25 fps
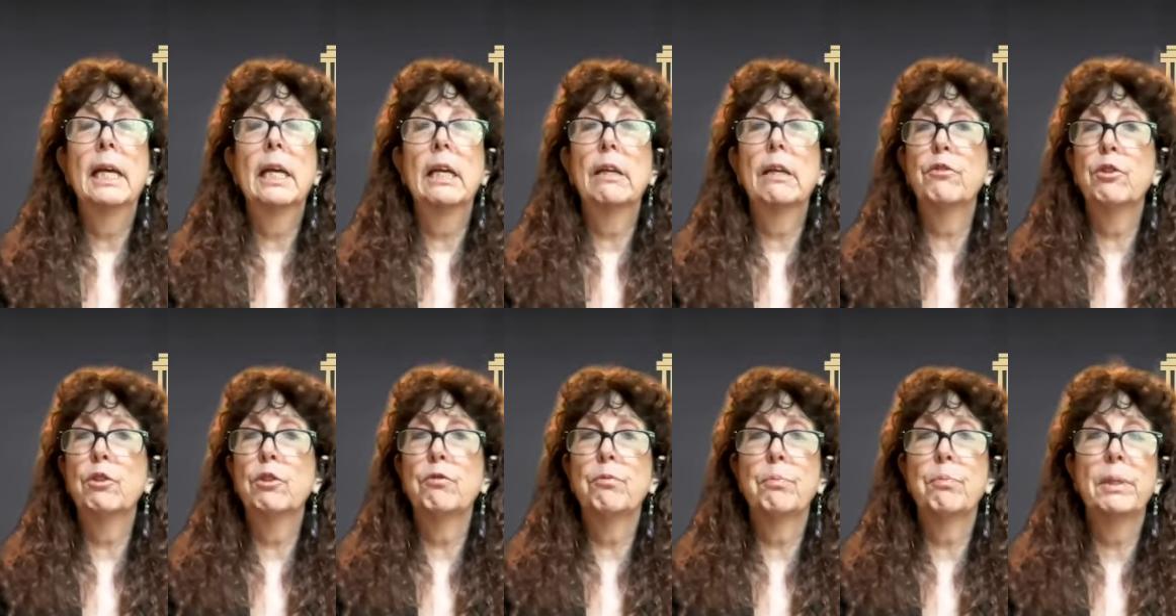
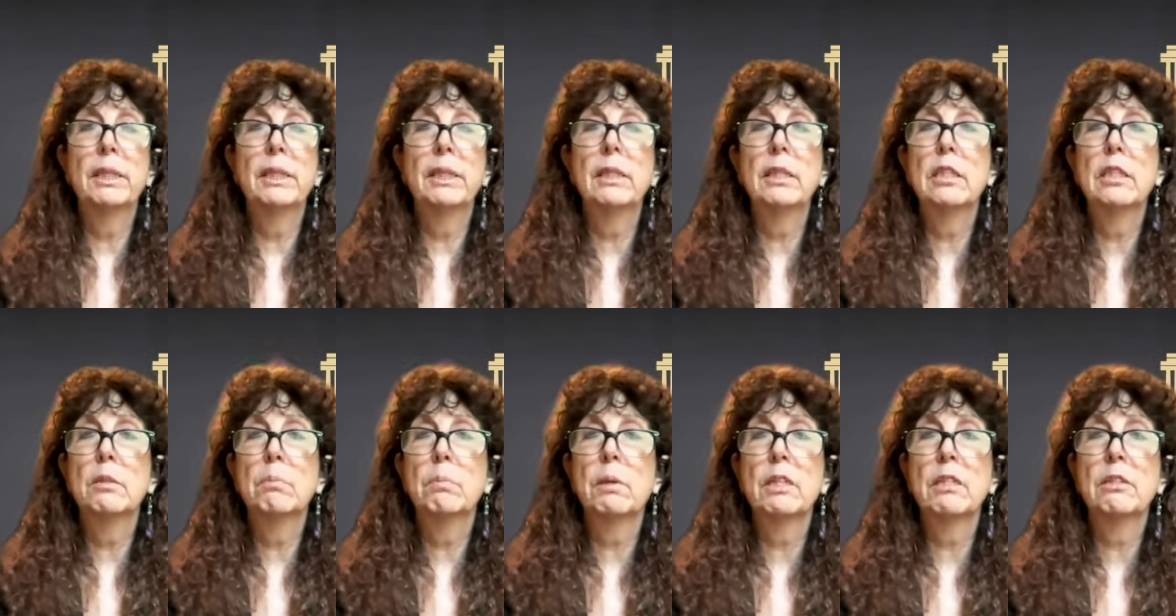If you've been in
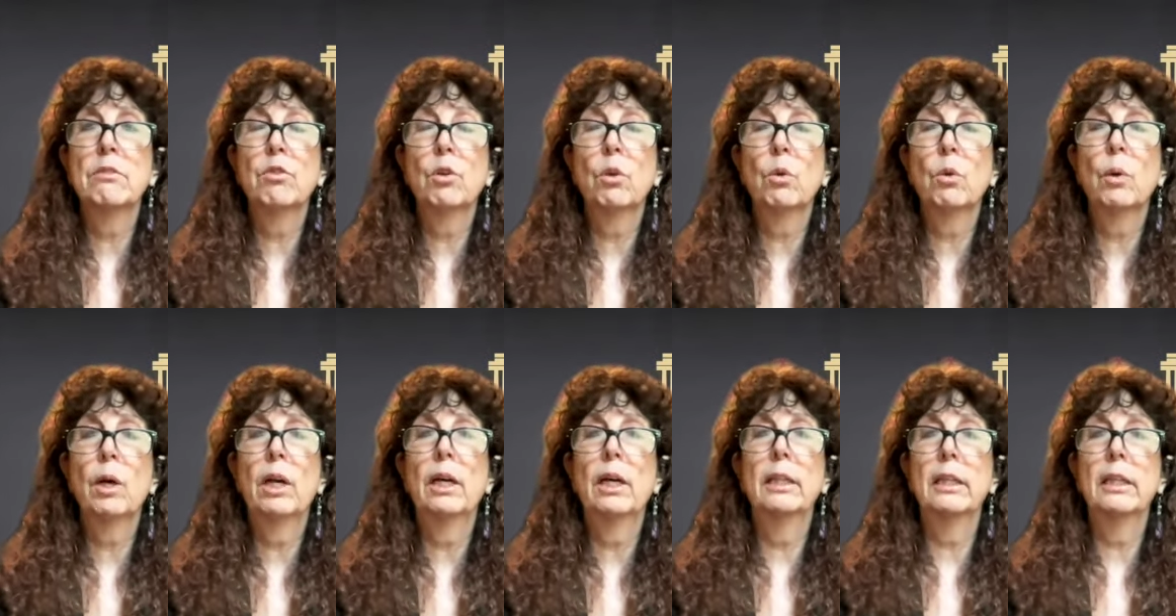this space for a
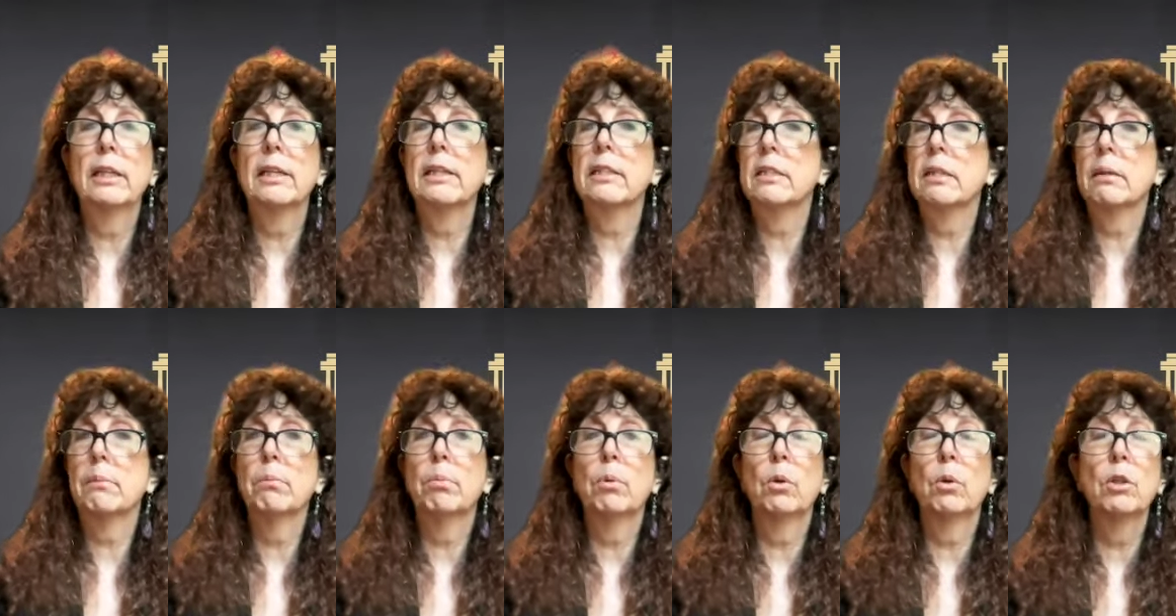while, it's
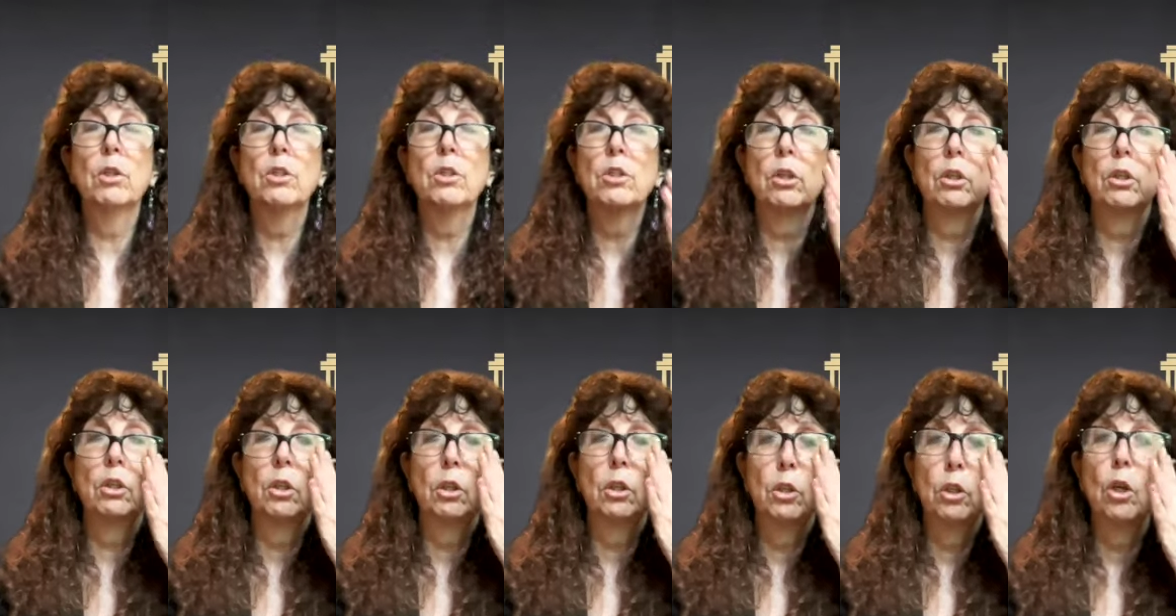important to
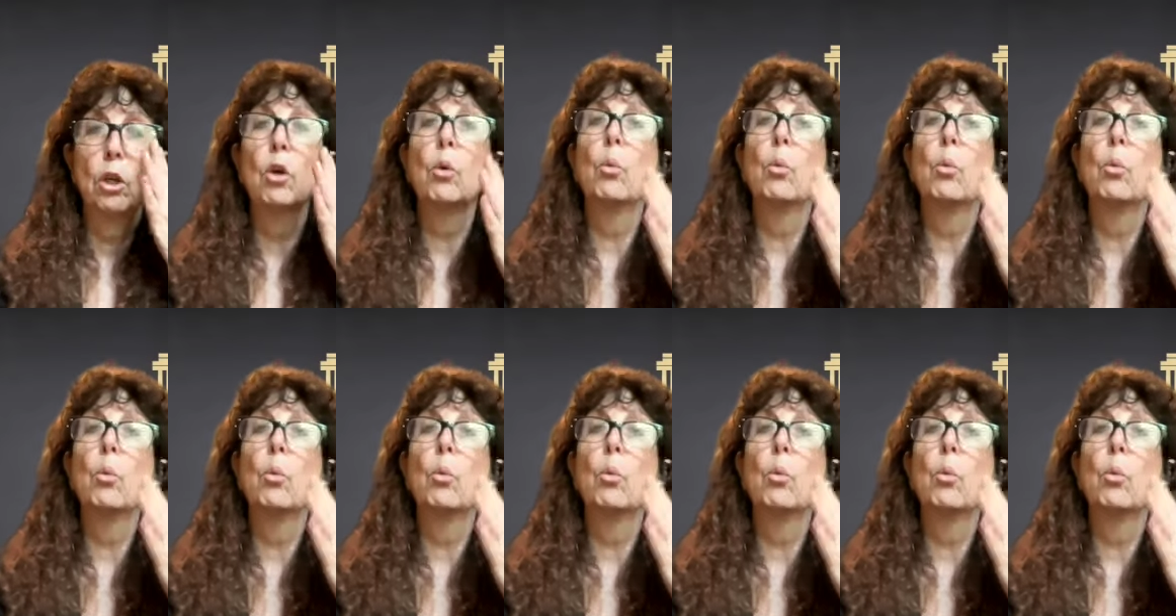learn